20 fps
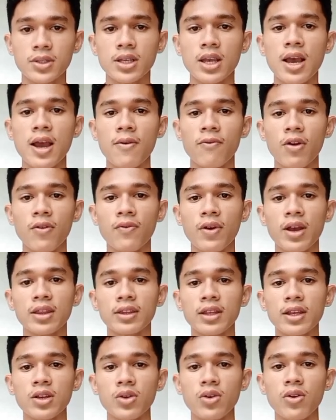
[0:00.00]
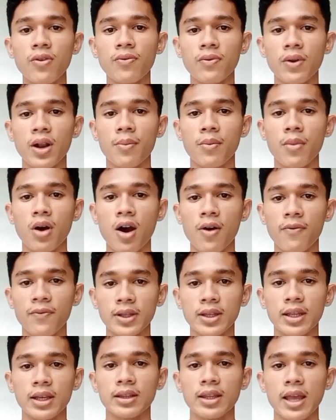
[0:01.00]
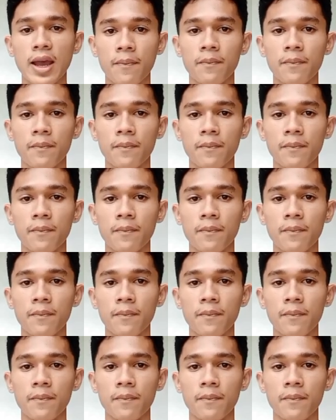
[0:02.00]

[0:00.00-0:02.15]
preventing you from opening them.